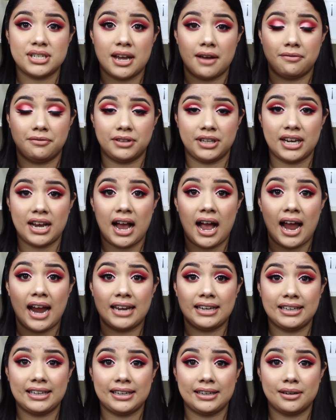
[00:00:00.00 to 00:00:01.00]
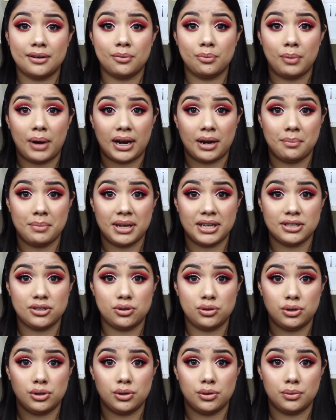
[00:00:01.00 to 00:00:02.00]
definitely highly recommend
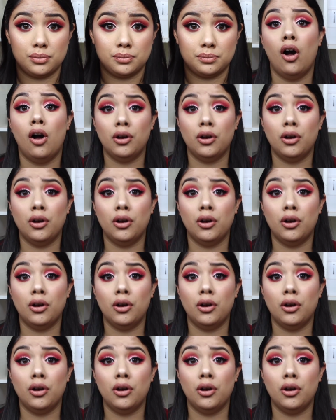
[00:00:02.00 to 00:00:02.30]
to you.